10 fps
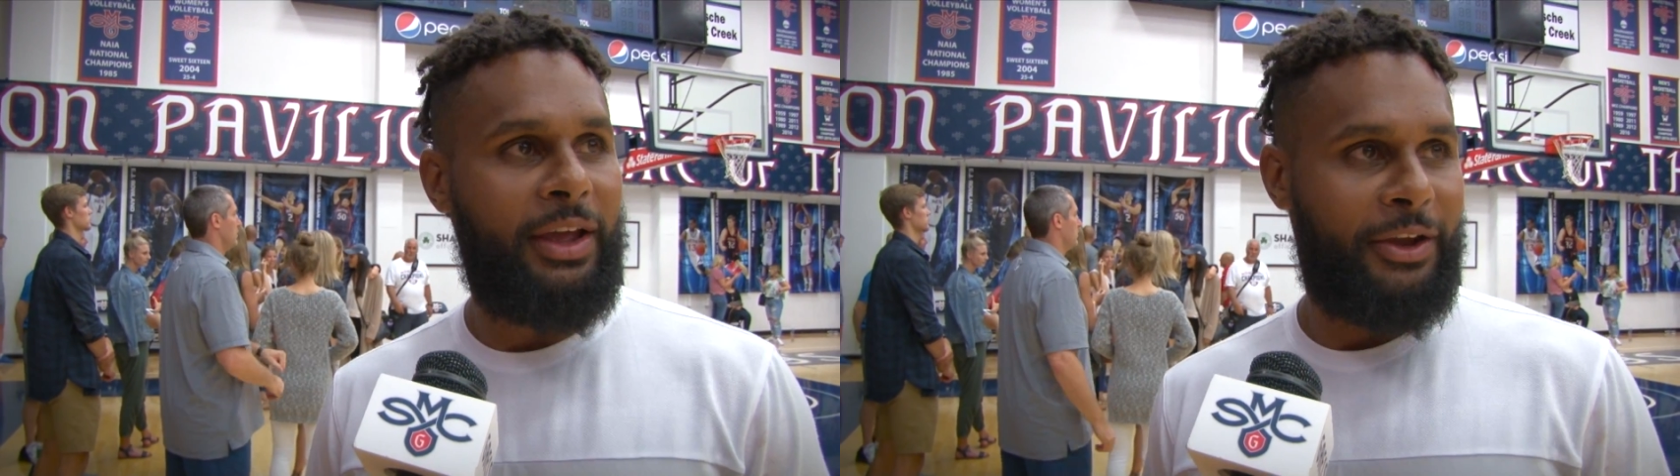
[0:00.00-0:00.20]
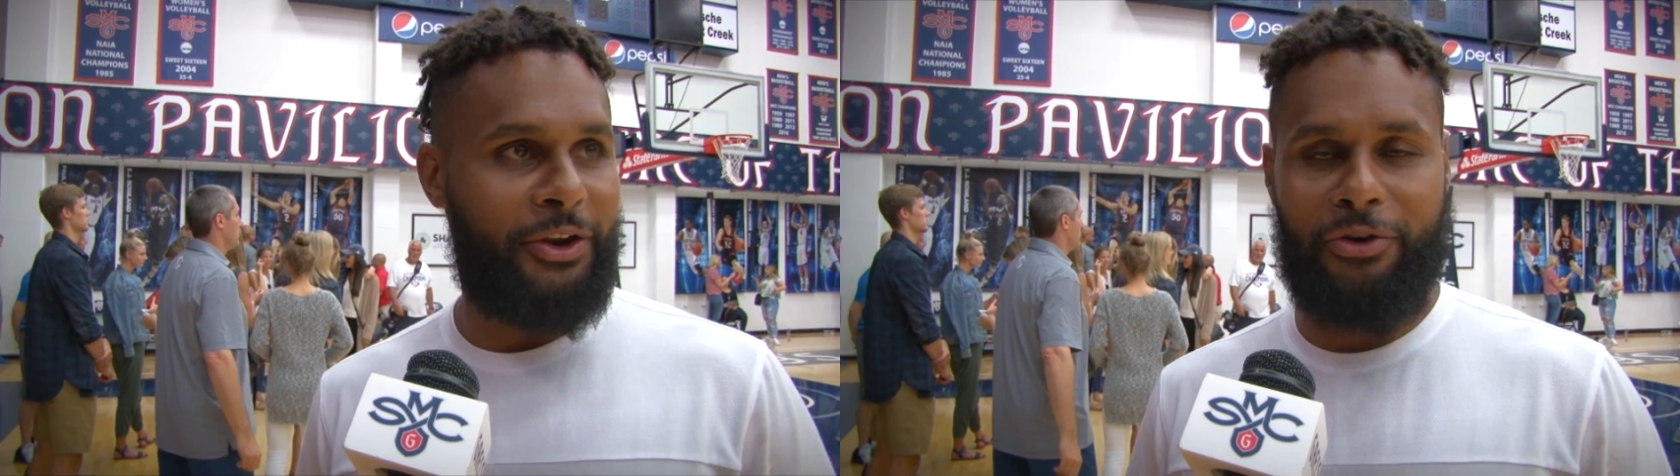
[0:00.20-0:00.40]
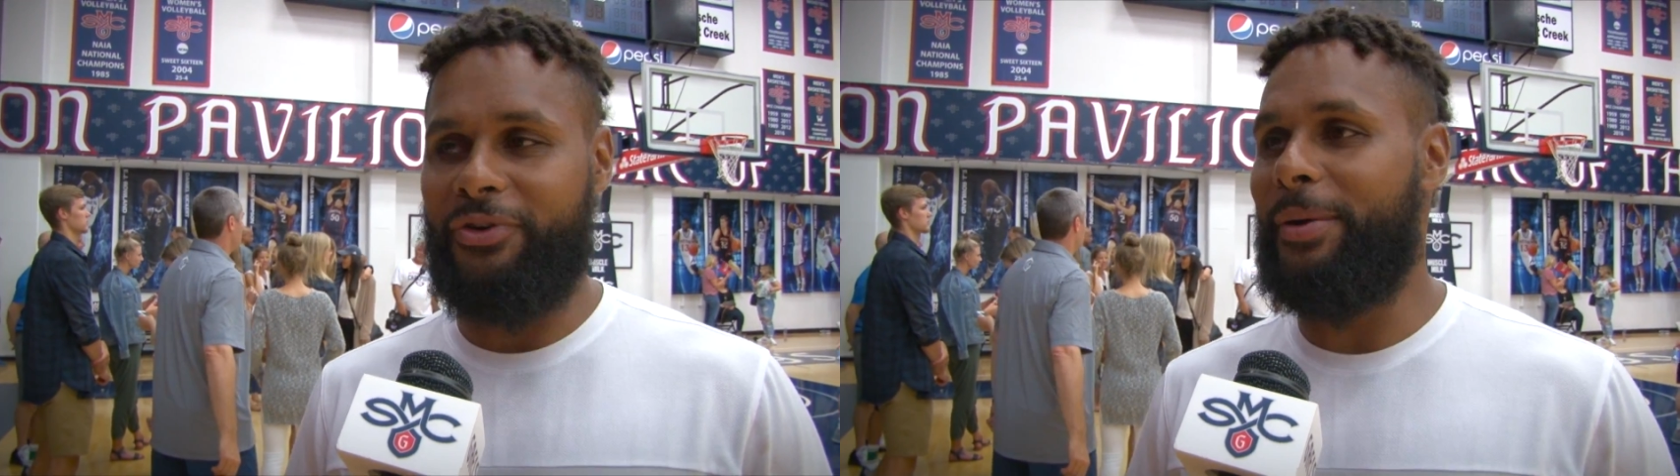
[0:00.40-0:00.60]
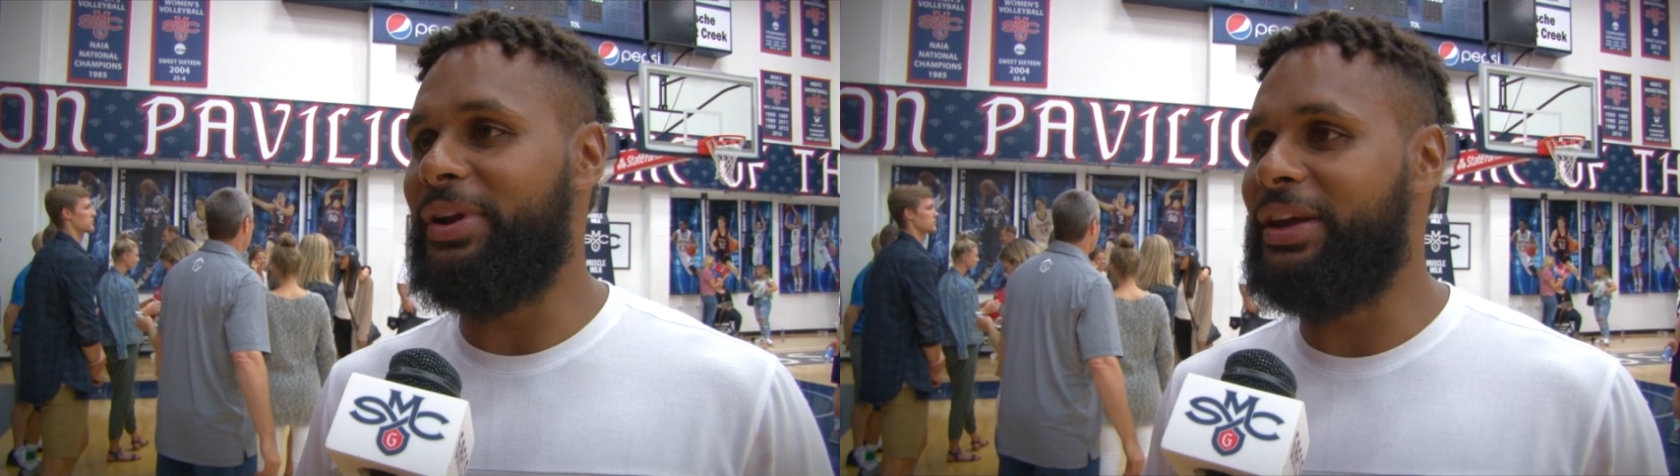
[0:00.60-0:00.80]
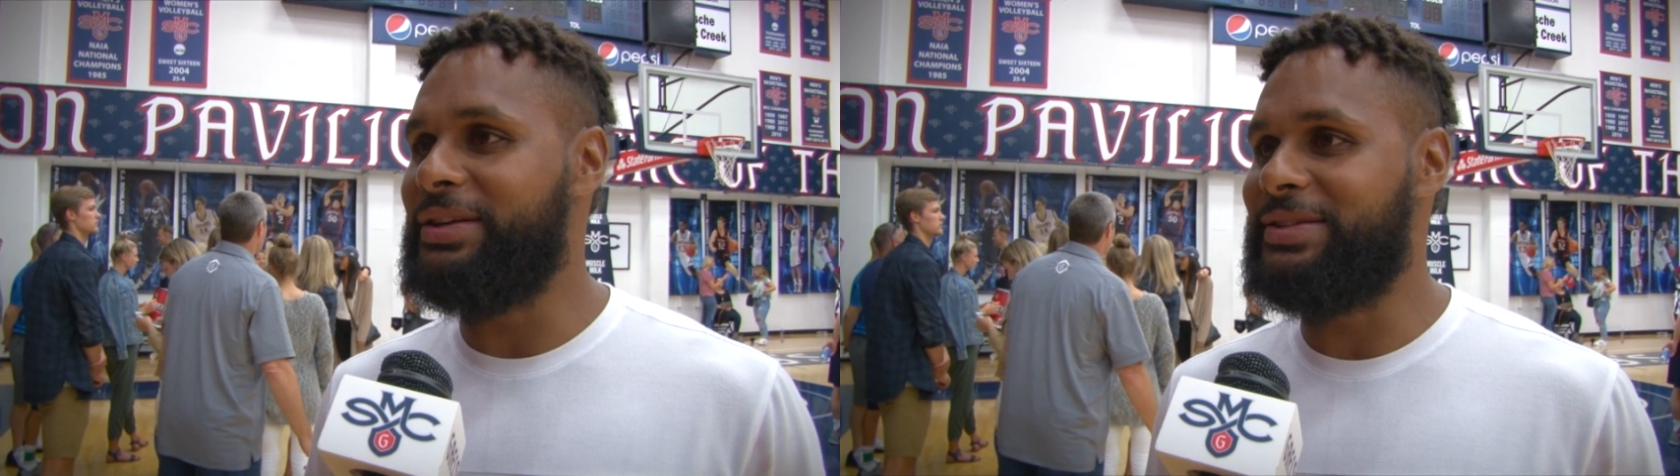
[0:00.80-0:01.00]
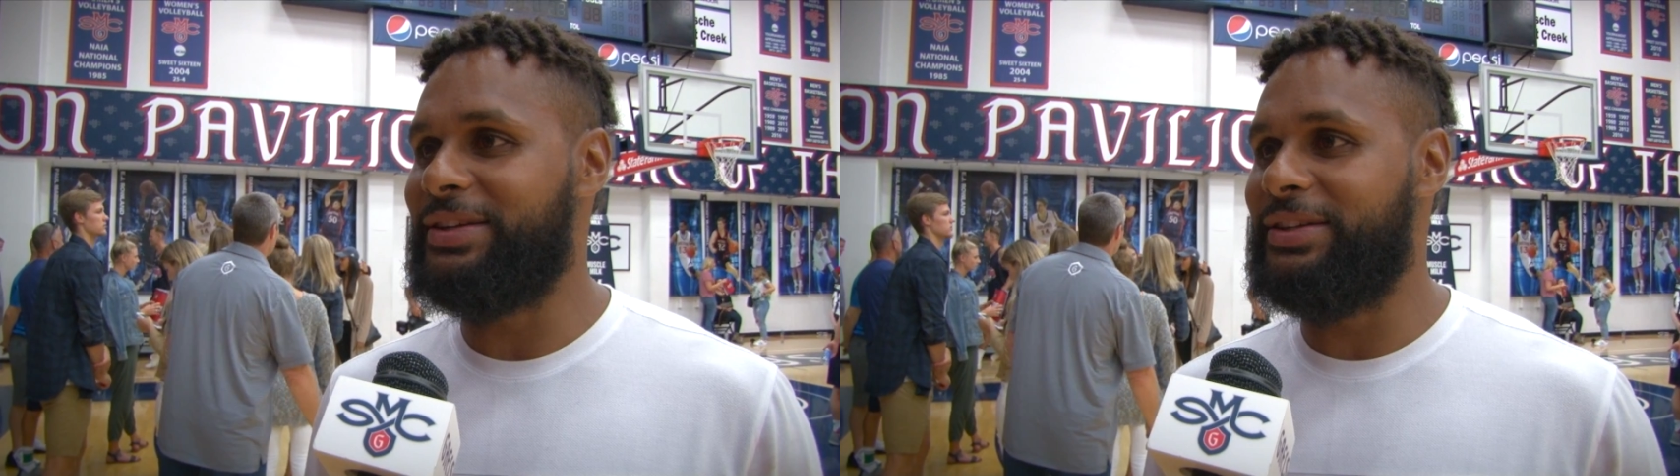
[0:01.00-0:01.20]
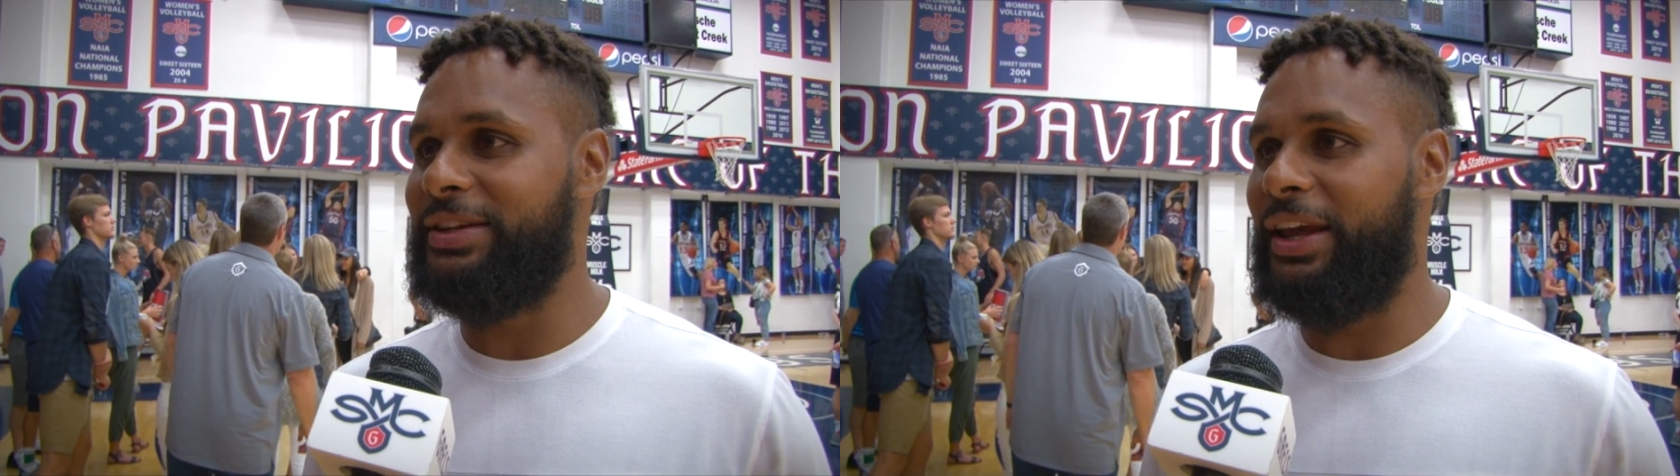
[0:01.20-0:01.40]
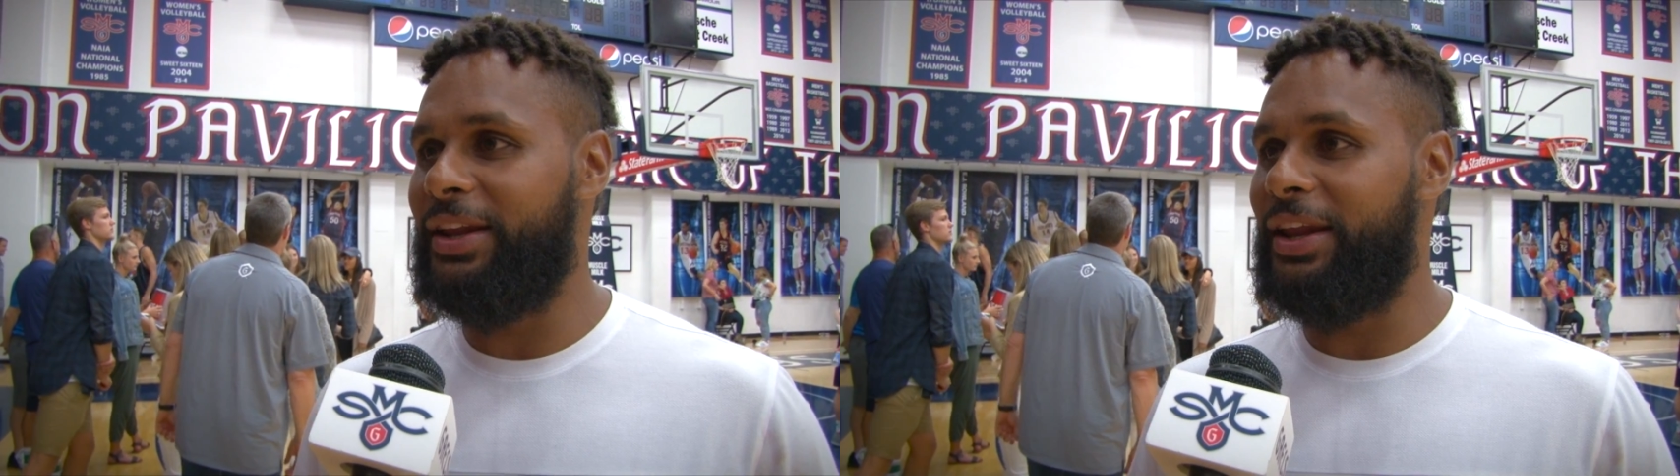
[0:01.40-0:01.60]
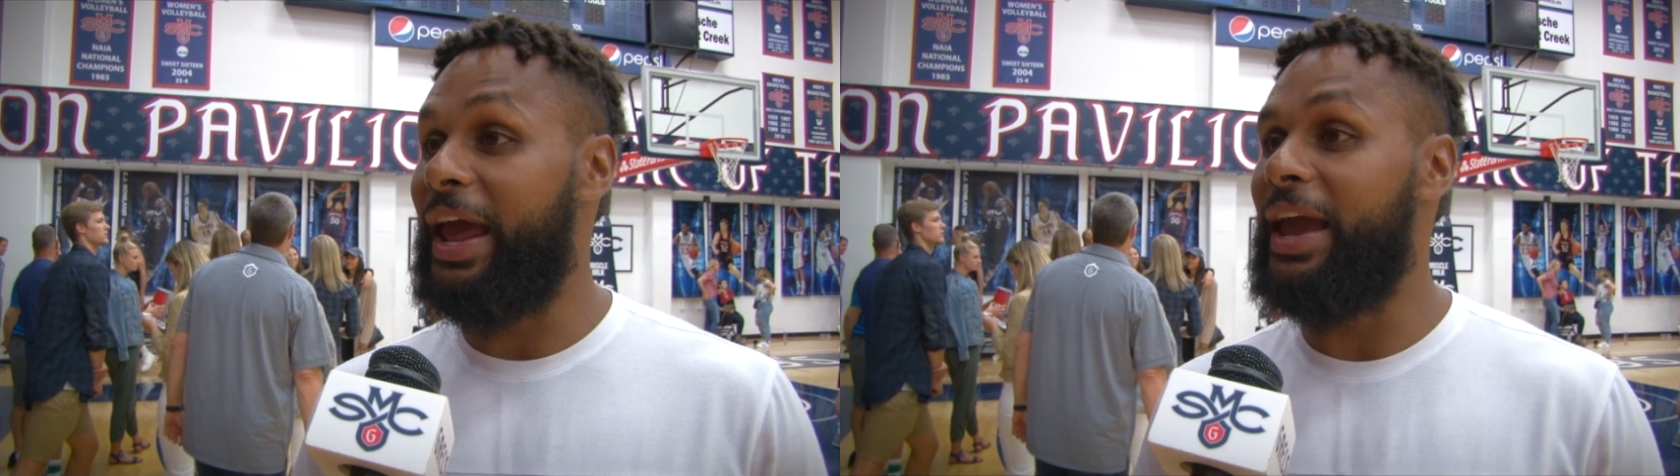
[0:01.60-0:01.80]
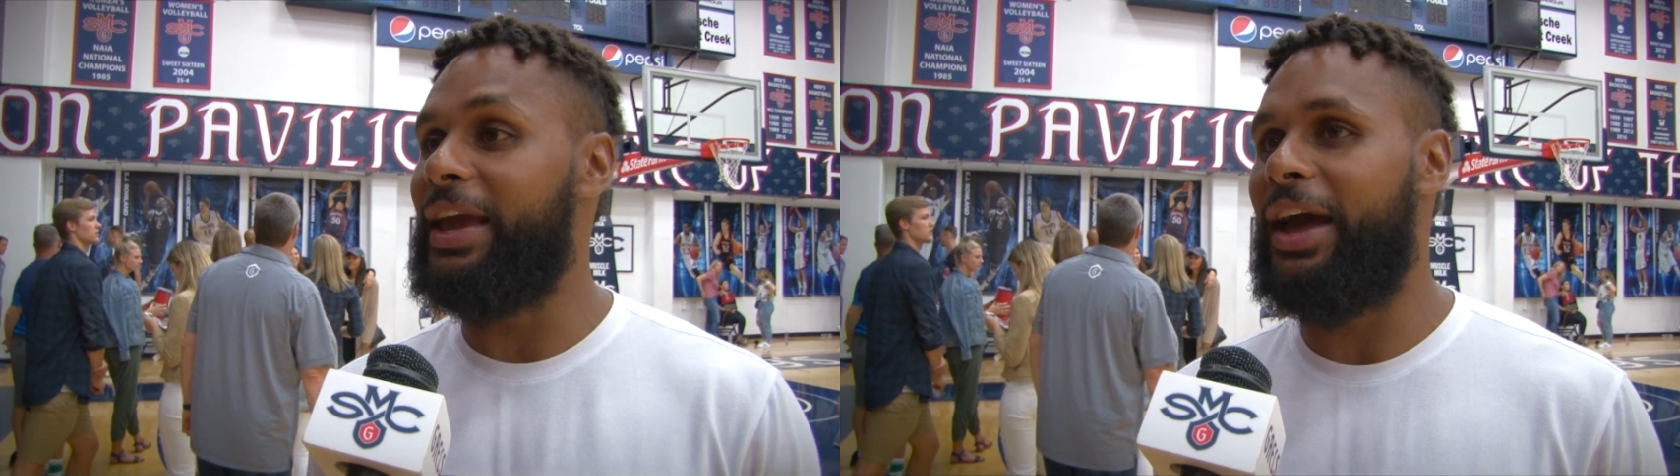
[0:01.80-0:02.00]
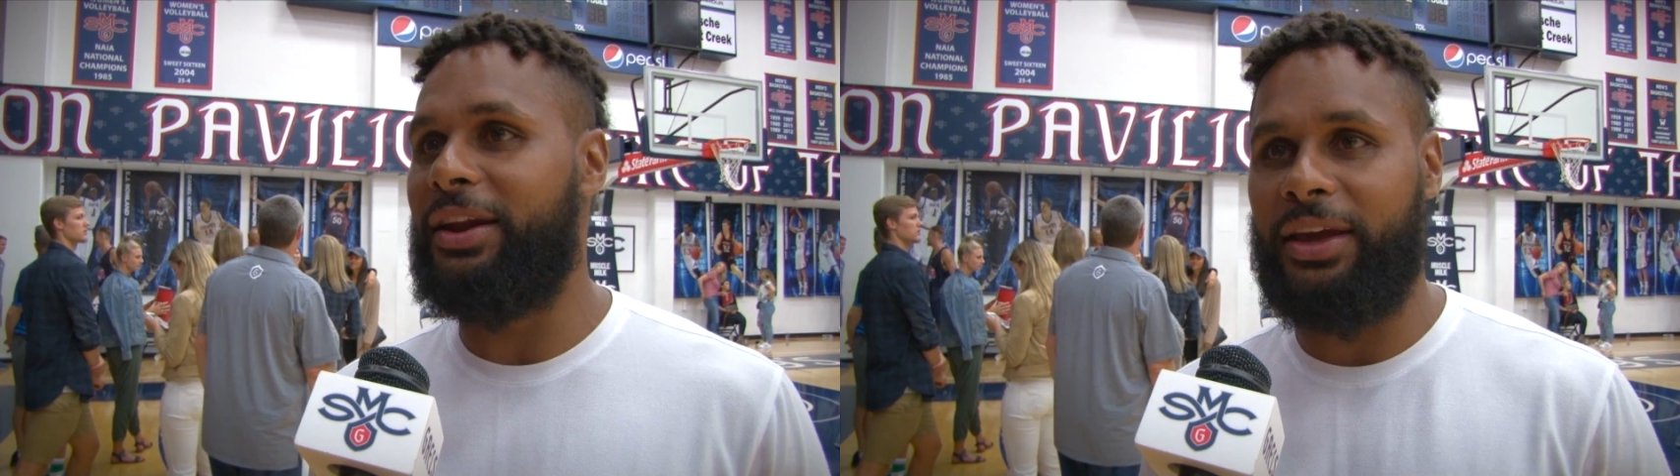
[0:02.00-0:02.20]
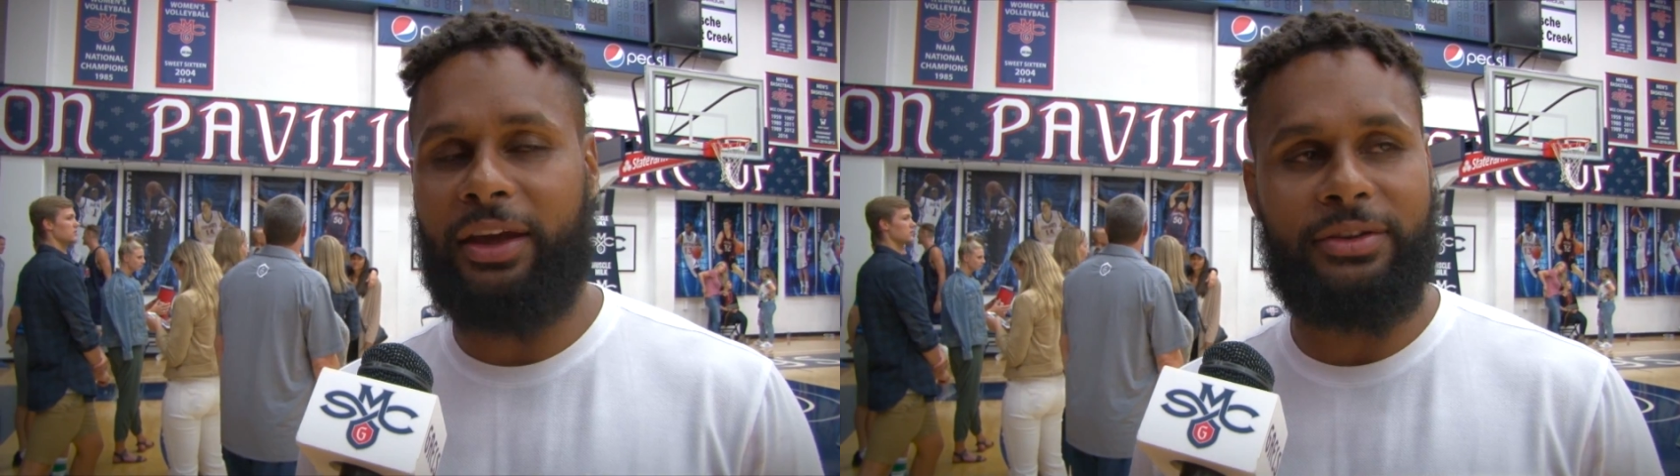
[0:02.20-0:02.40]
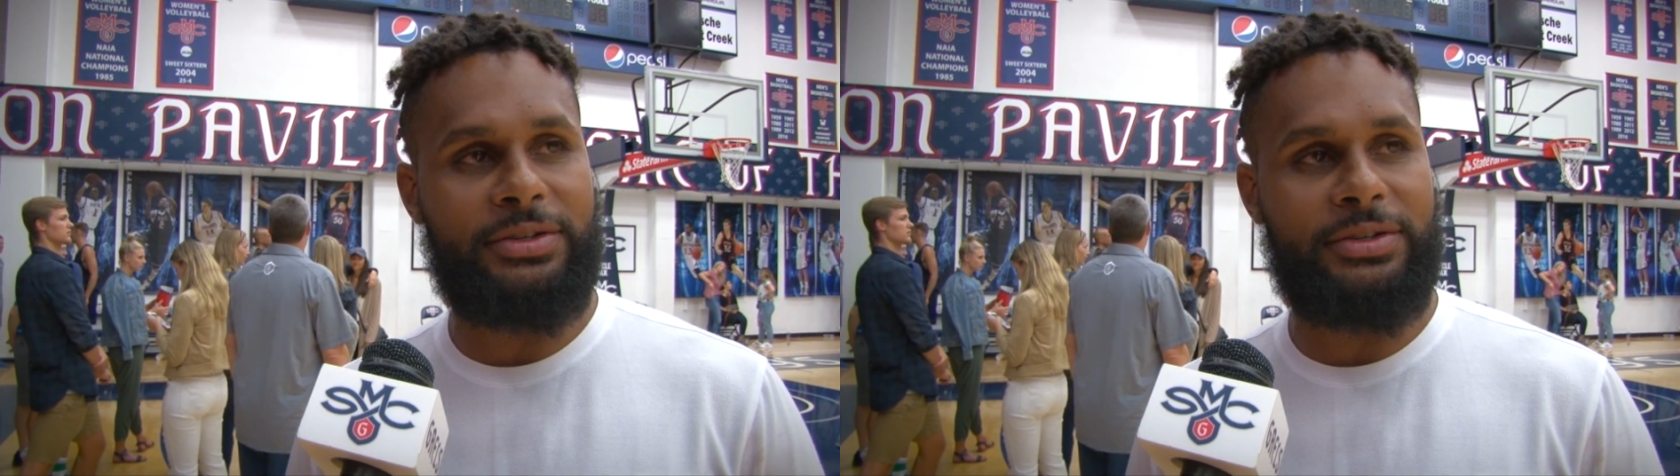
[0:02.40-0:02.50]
you know, reminisce and, and, and hang out again.